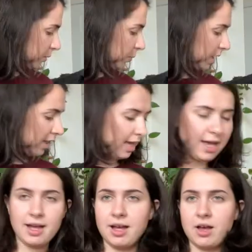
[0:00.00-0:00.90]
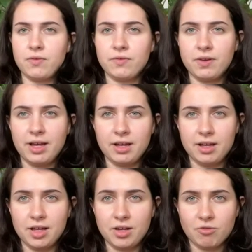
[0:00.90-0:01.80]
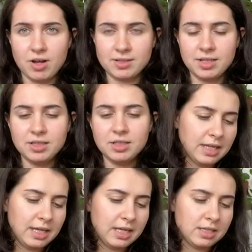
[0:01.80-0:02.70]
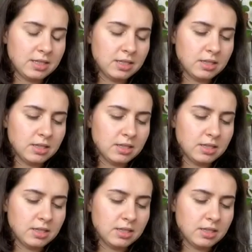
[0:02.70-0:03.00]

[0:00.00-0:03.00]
we have rosin, and